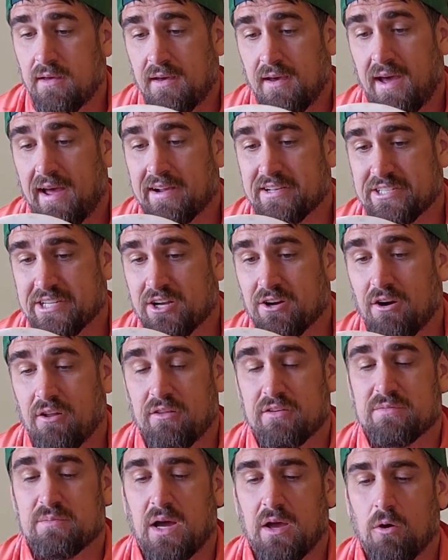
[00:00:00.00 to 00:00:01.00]
I actually call
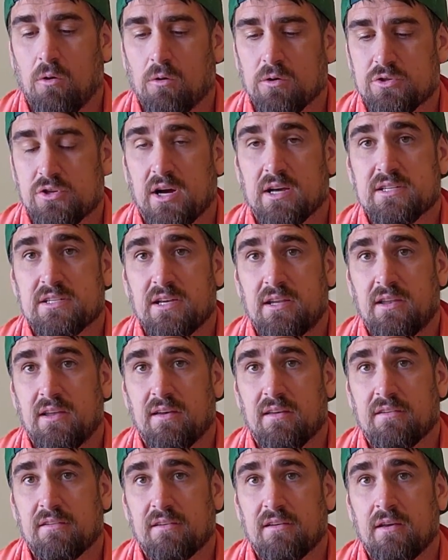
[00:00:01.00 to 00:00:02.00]
this my old trusty
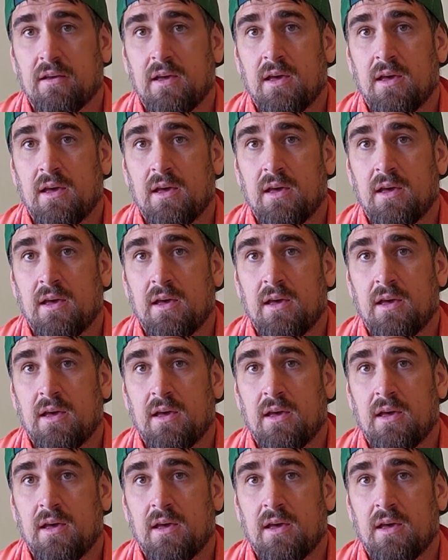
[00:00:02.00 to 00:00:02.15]
disc.